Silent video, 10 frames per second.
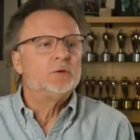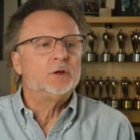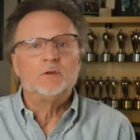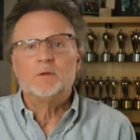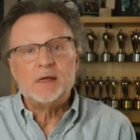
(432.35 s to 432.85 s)

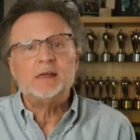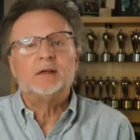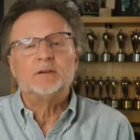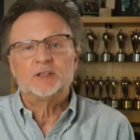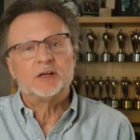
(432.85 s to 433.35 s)
use the
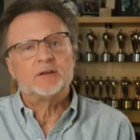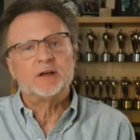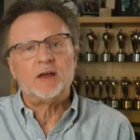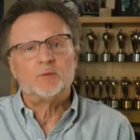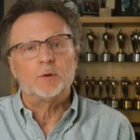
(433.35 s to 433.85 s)
media to share the
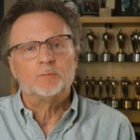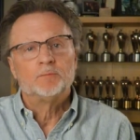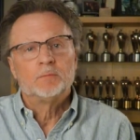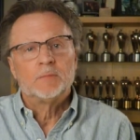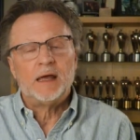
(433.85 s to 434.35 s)
gospel.
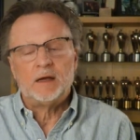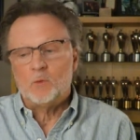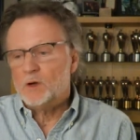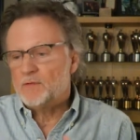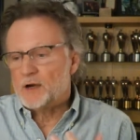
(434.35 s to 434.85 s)
And
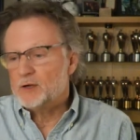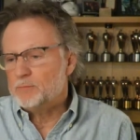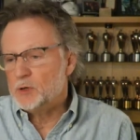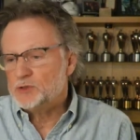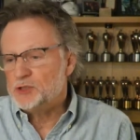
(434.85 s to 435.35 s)
one of our
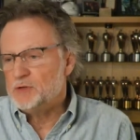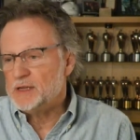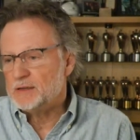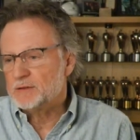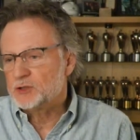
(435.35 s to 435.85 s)
most
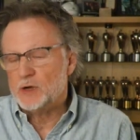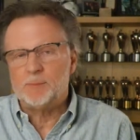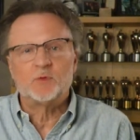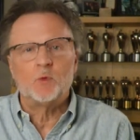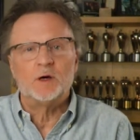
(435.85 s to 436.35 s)
unique
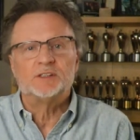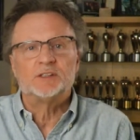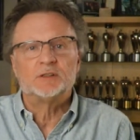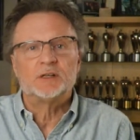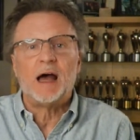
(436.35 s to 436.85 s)
trips was
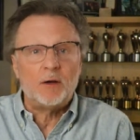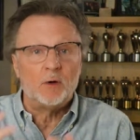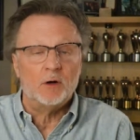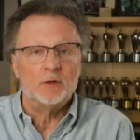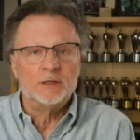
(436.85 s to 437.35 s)
to
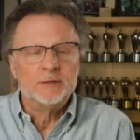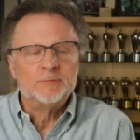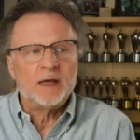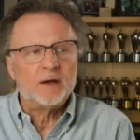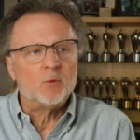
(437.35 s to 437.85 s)
Cairo.
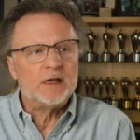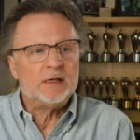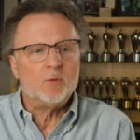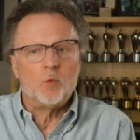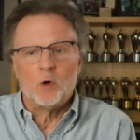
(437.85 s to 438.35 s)
And
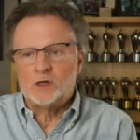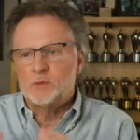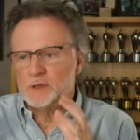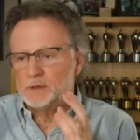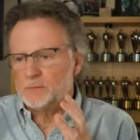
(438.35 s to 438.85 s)
we worked
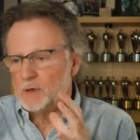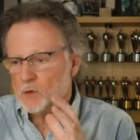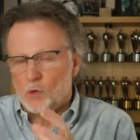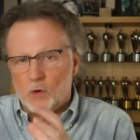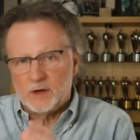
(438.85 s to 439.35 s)
with an
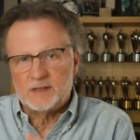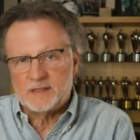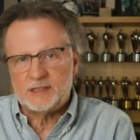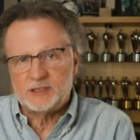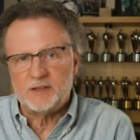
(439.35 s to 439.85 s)

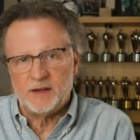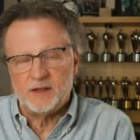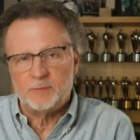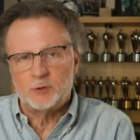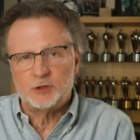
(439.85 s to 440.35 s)
organization there
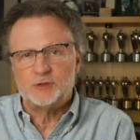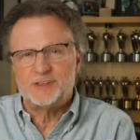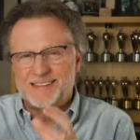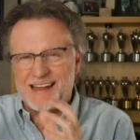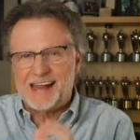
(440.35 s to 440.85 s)
that
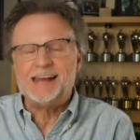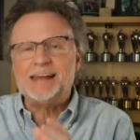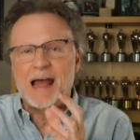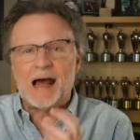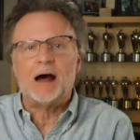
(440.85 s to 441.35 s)
produces
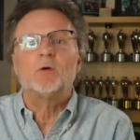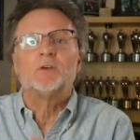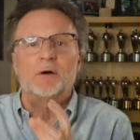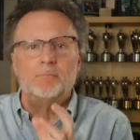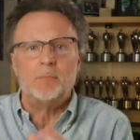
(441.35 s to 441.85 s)
eighty
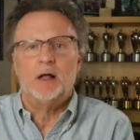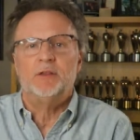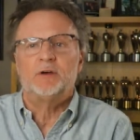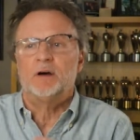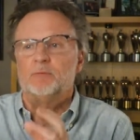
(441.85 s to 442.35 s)
hours a
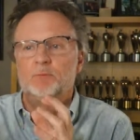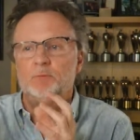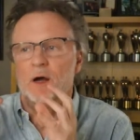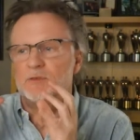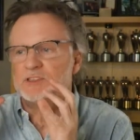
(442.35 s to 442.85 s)
month of,
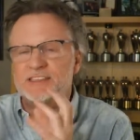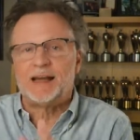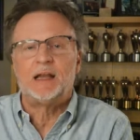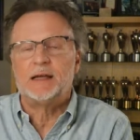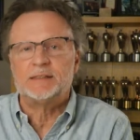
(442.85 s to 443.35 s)
of
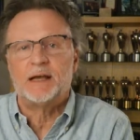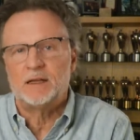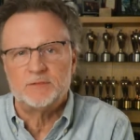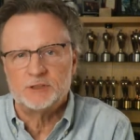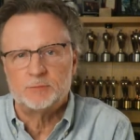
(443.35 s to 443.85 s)
satellite
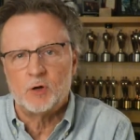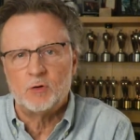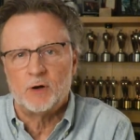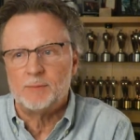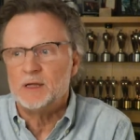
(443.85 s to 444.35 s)
television
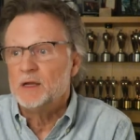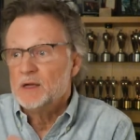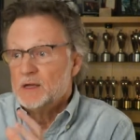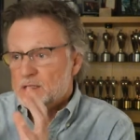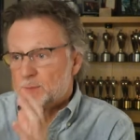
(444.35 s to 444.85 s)
programming
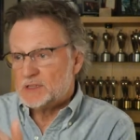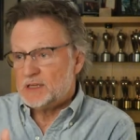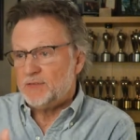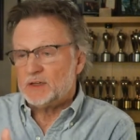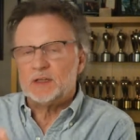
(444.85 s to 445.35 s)

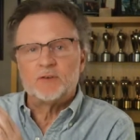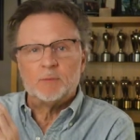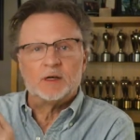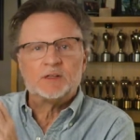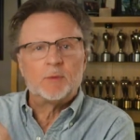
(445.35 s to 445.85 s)
specifically for
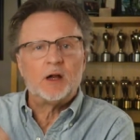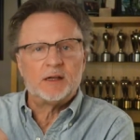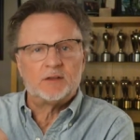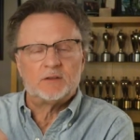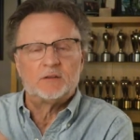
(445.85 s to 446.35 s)
Muslim
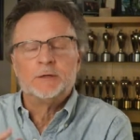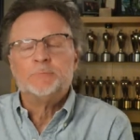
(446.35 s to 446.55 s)
audiences.